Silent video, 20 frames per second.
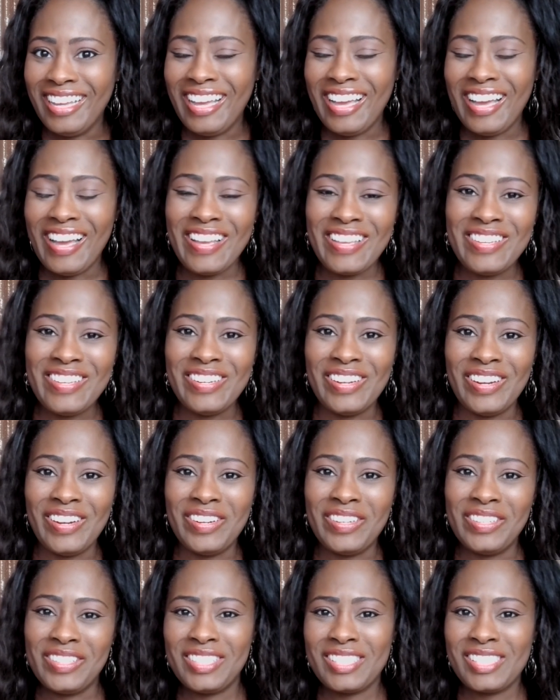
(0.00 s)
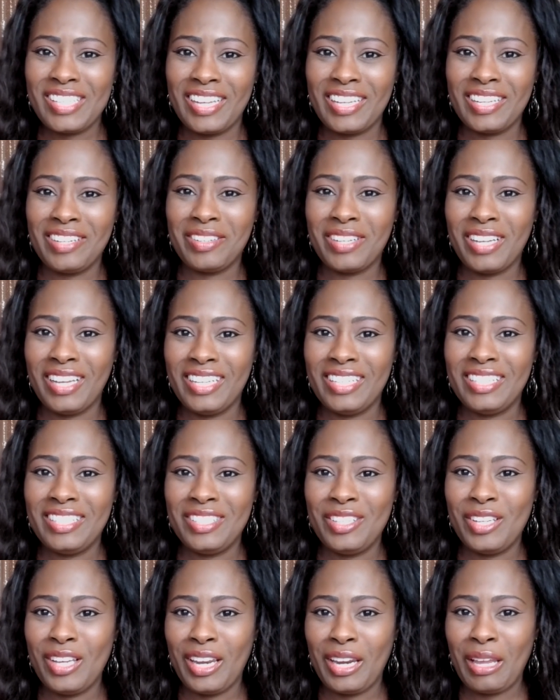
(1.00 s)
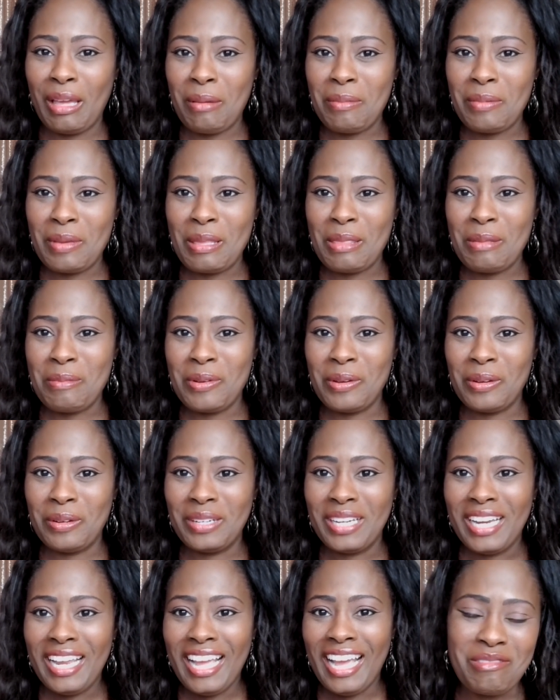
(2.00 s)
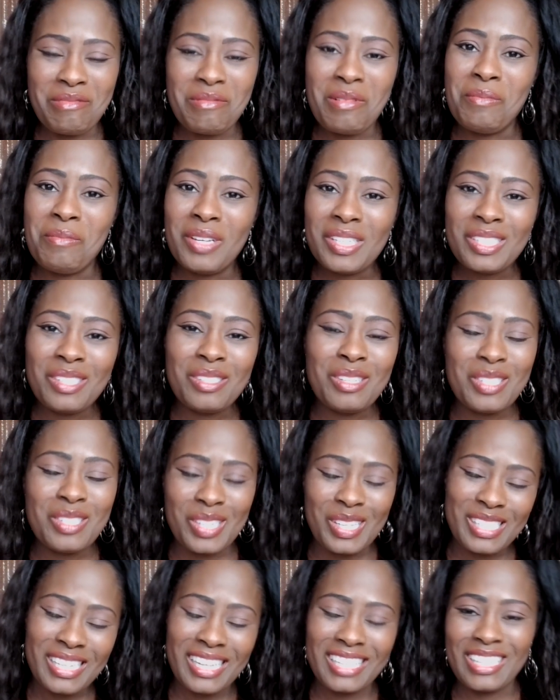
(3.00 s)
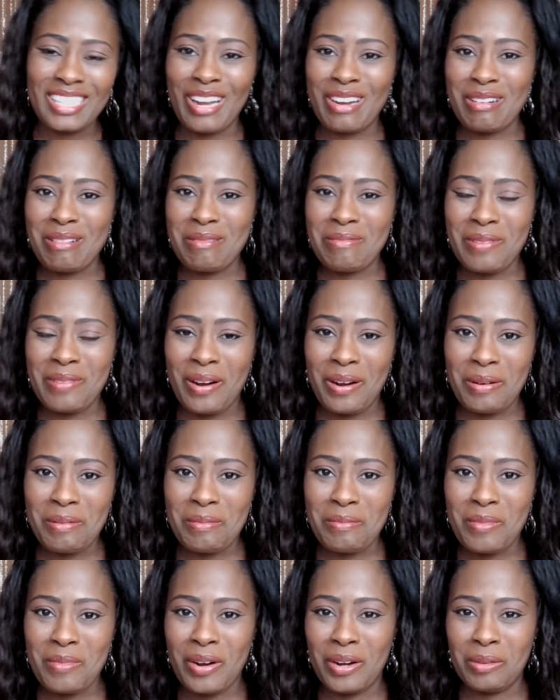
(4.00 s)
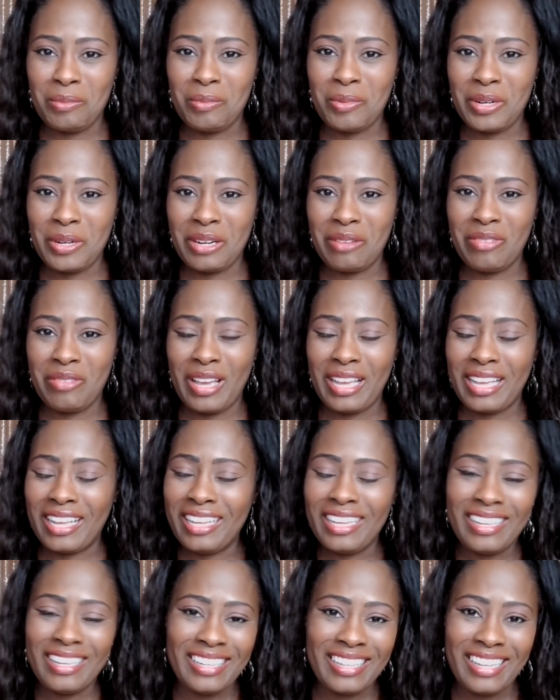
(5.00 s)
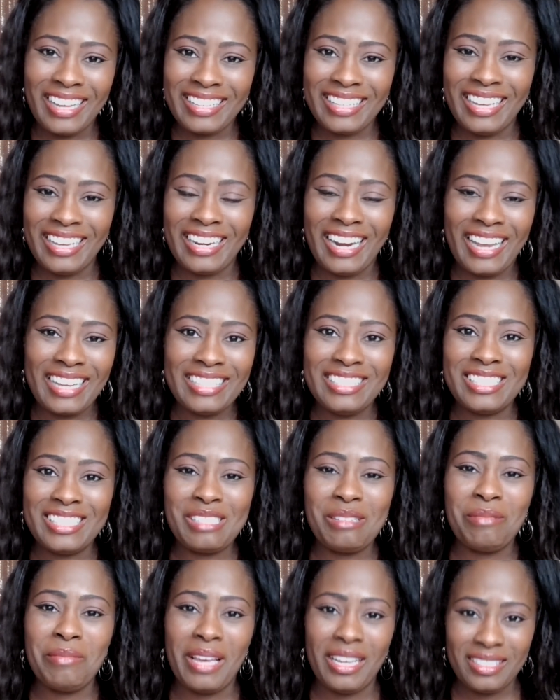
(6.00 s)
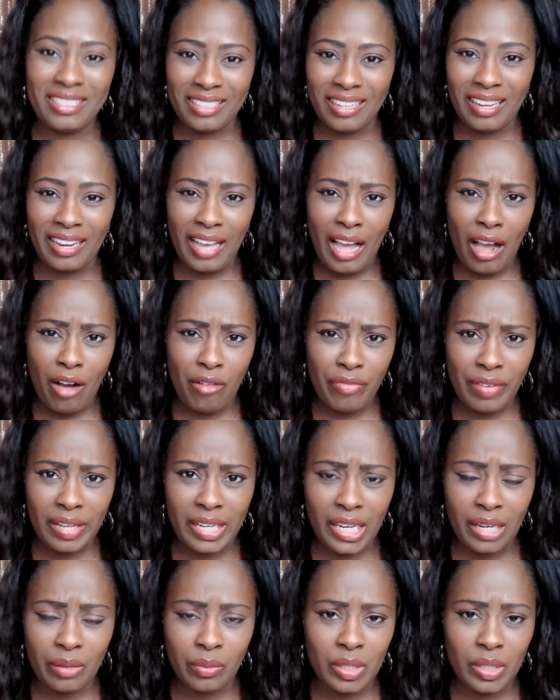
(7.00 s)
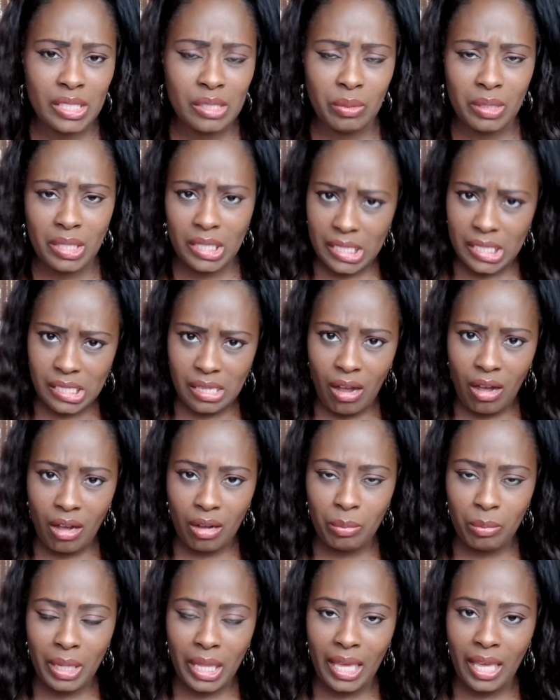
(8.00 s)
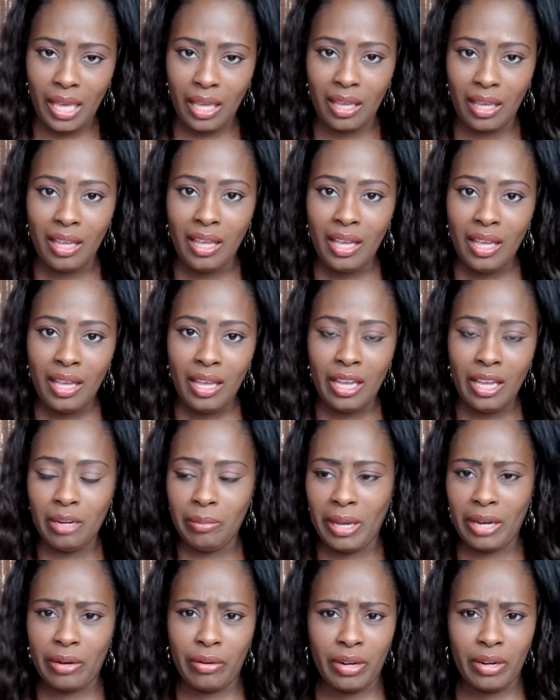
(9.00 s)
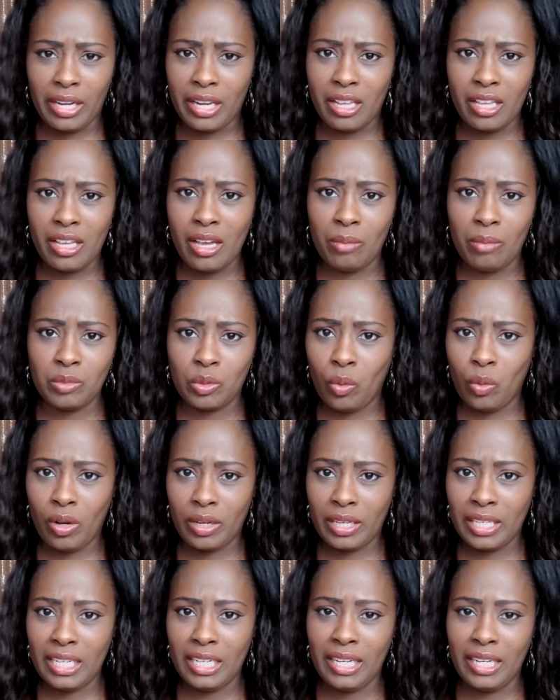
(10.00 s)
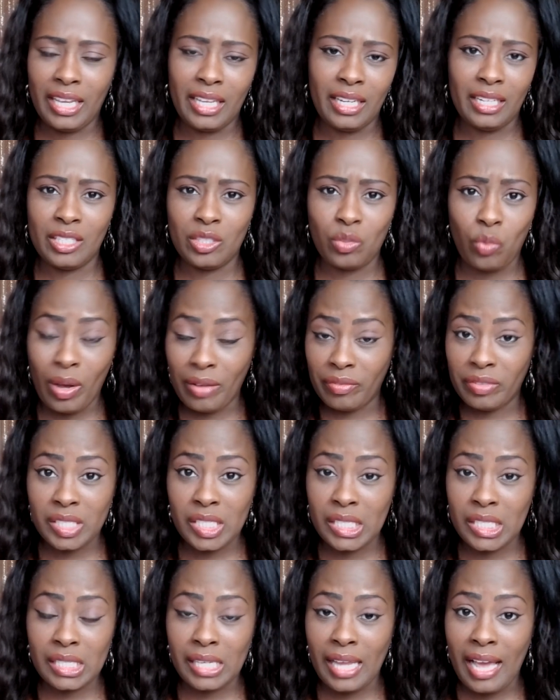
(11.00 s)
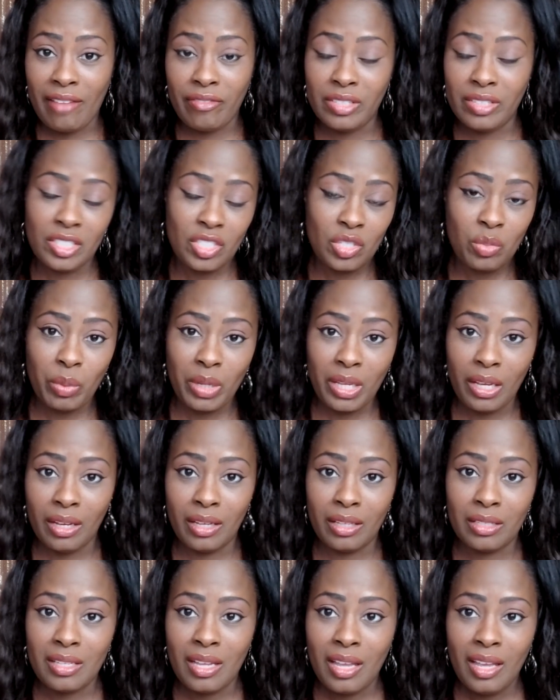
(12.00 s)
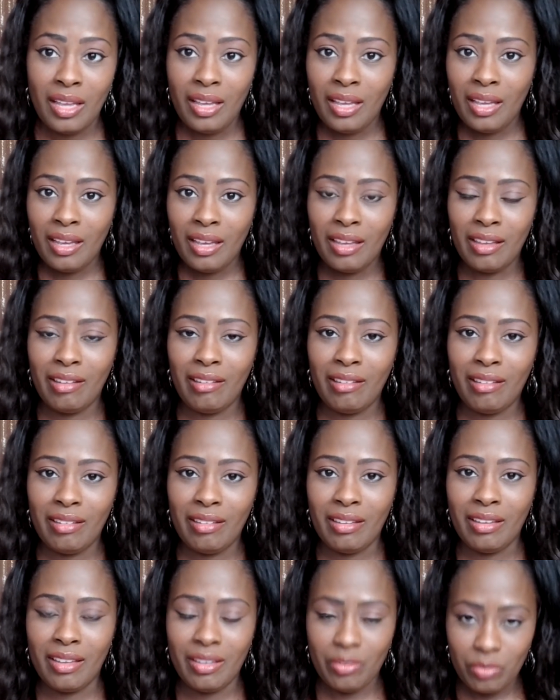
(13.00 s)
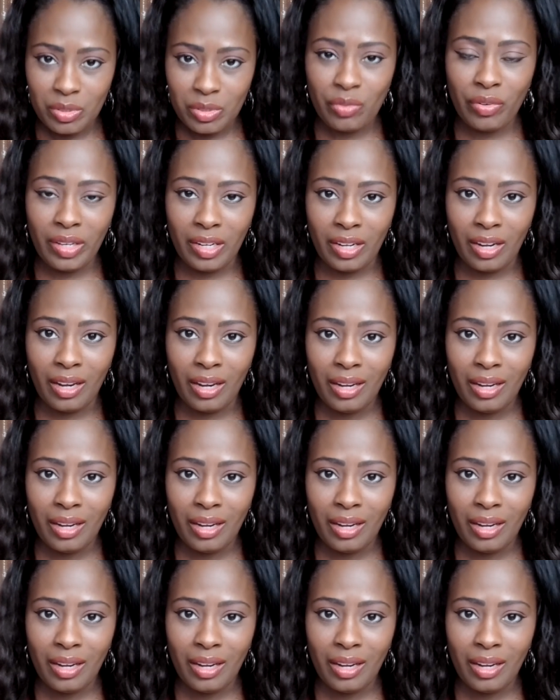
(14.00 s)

You know, and it's like, okay, you got to get me in the mood. But most of those on TikTok are pretty fake. Again, I can just imagine like how funny it was with the song playing in the background. He comes walking in naked and his wife is just laughing just because it was funny.